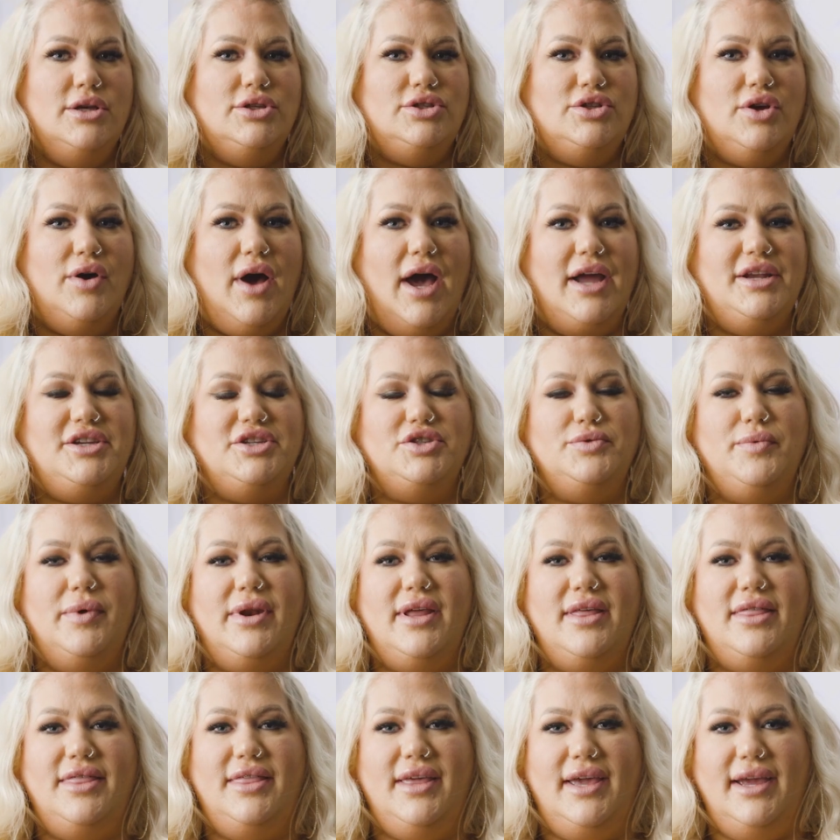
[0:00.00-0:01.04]
So I just want
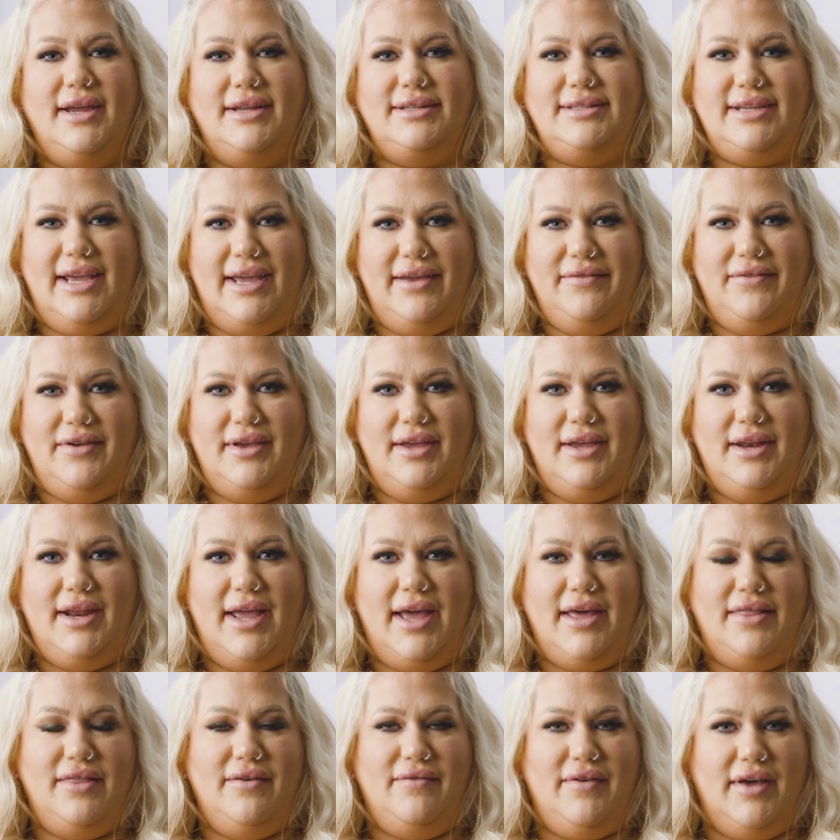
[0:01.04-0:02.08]
to thank David
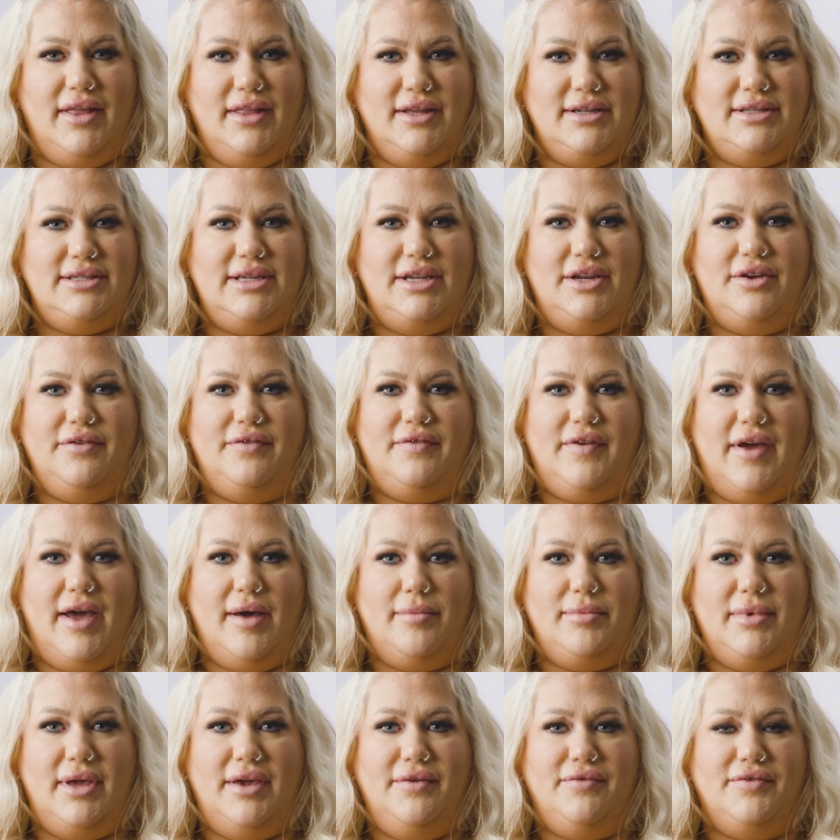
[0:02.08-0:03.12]
and the Valentino
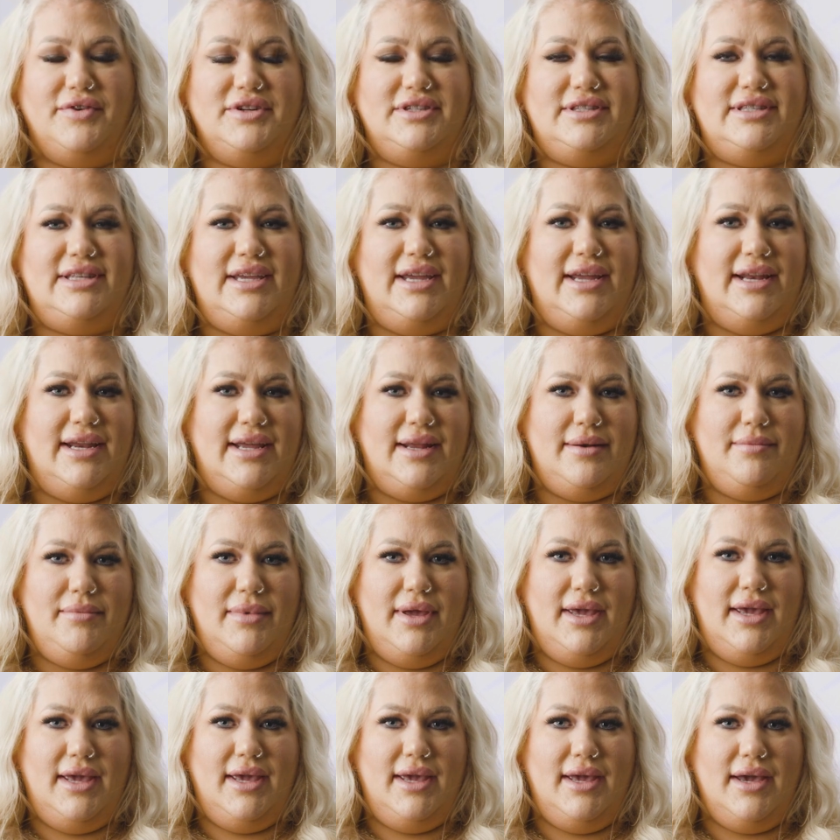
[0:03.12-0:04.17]
family for seeing in
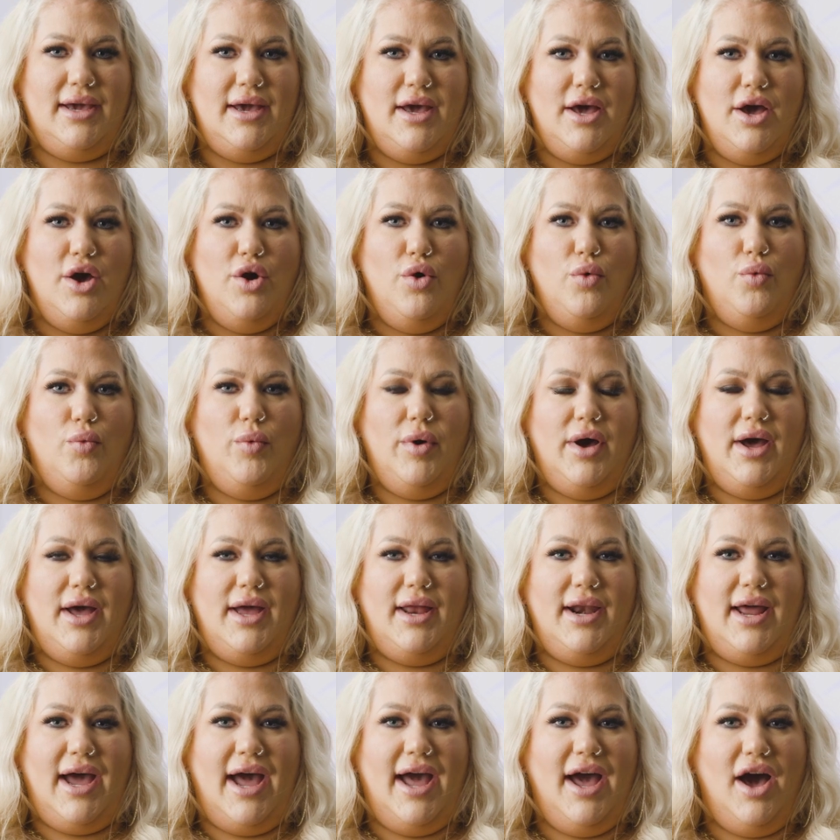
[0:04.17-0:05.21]
me
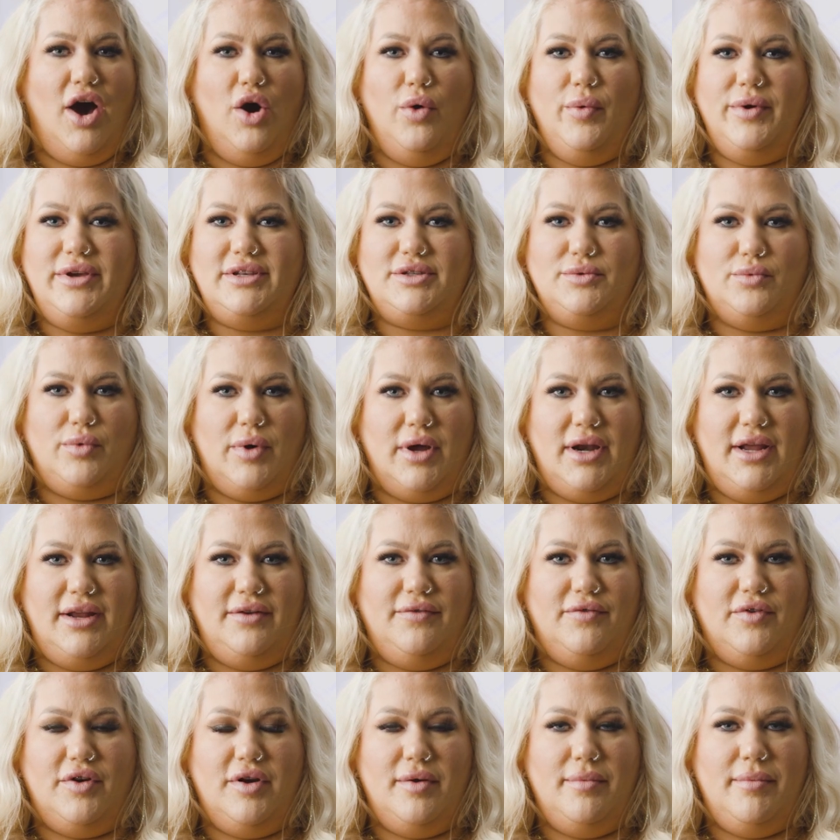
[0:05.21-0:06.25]
what I always
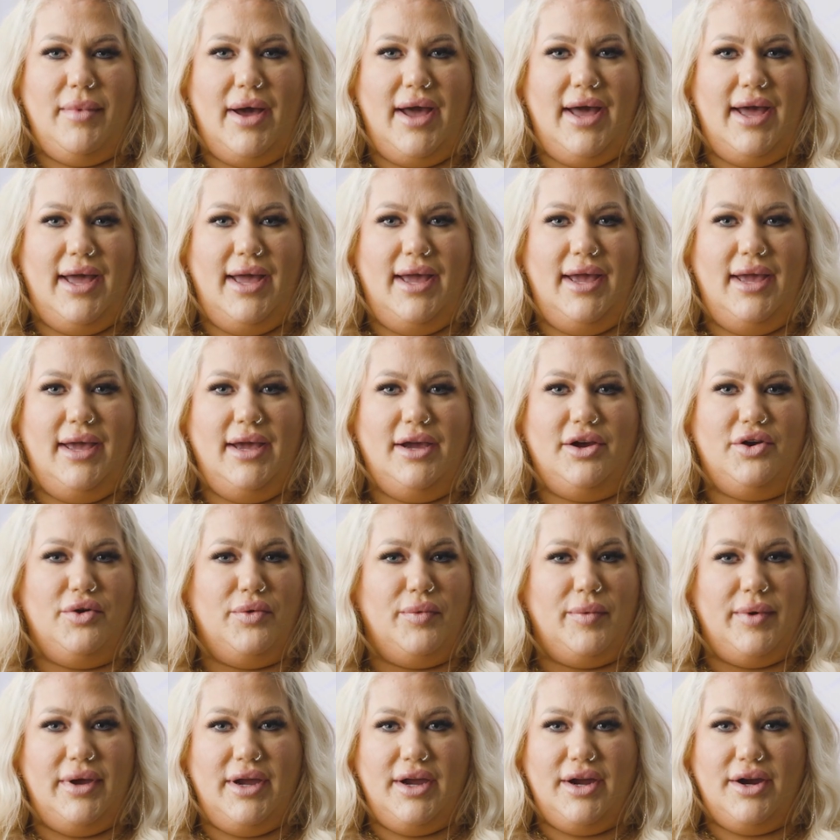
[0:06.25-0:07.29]
wanted for my
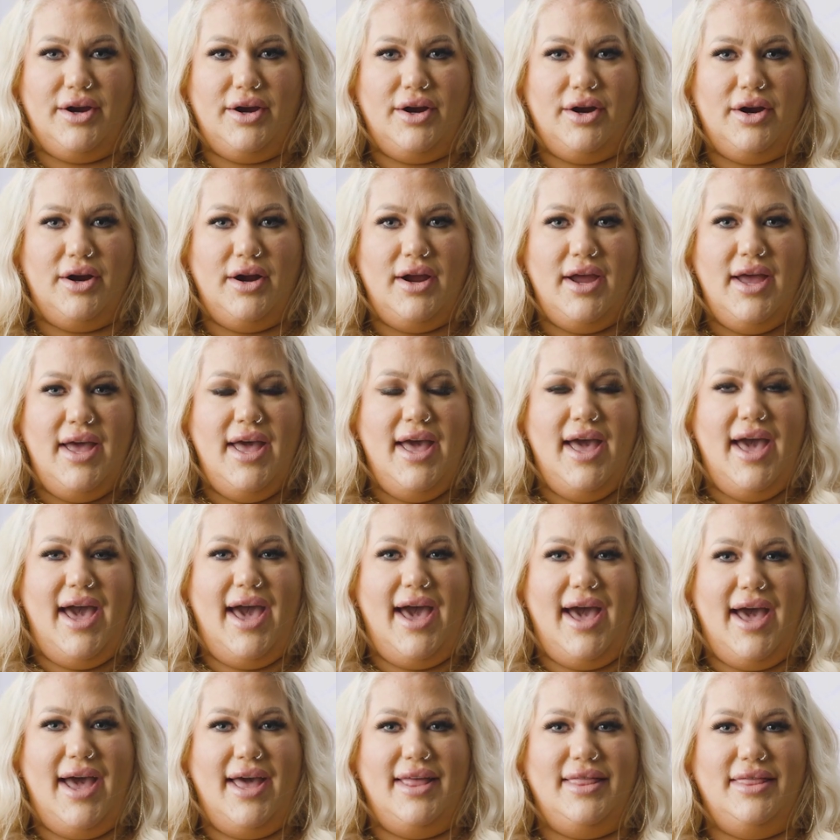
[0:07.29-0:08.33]
career
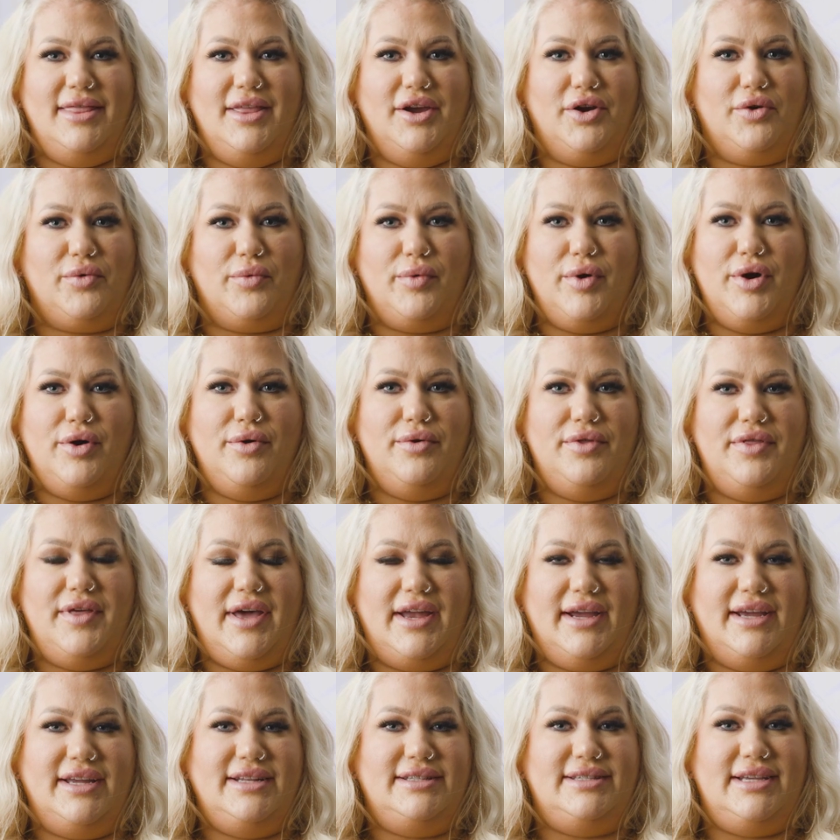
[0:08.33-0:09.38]
and the growth
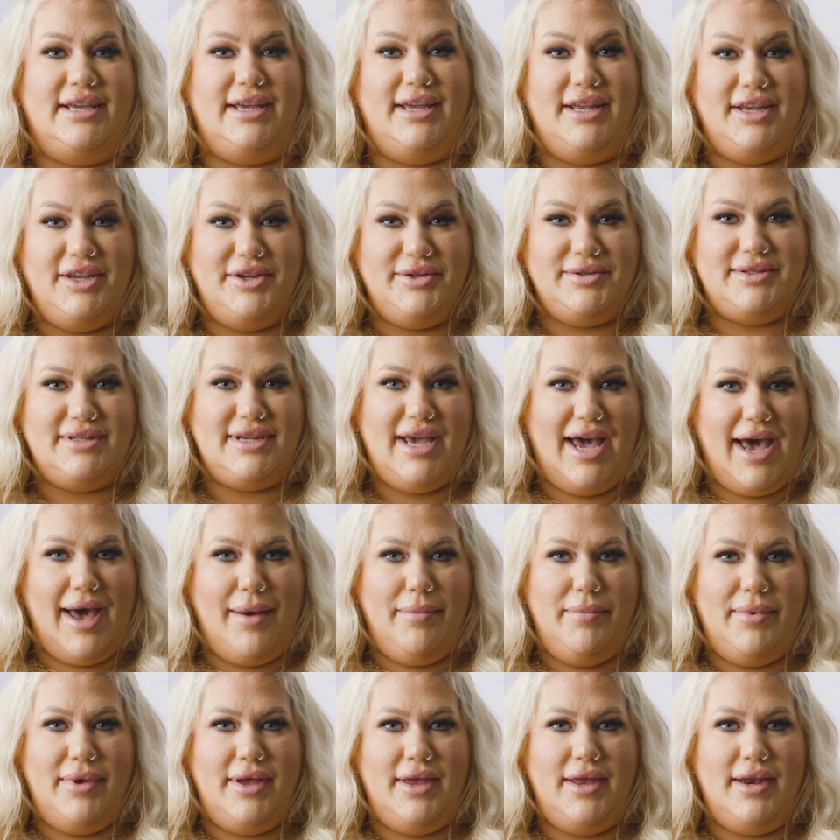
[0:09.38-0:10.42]
that continues to
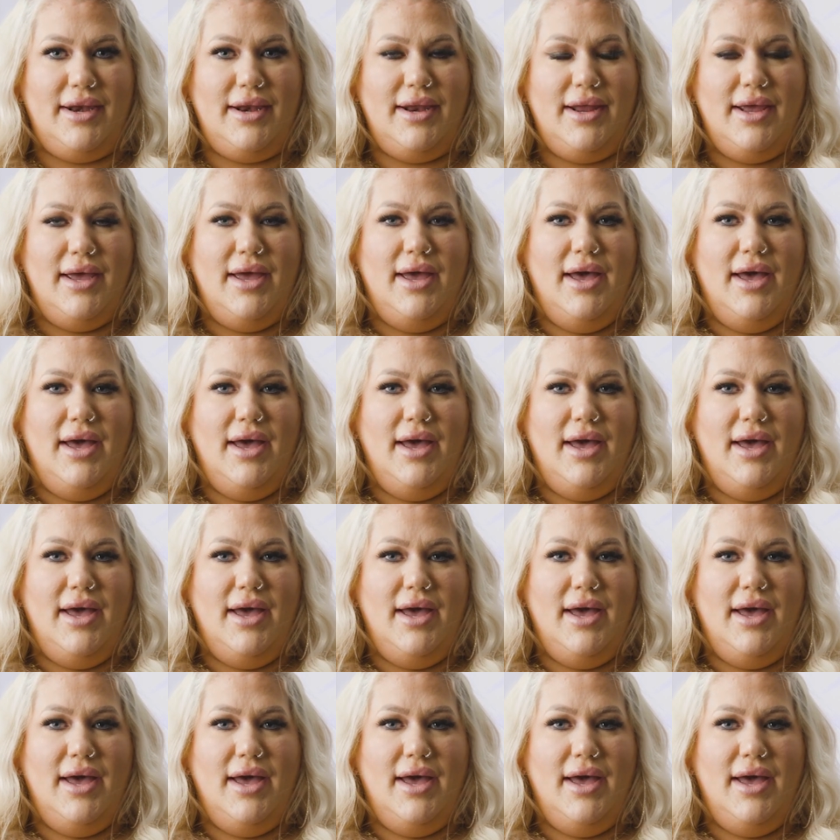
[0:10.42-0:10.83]
happen.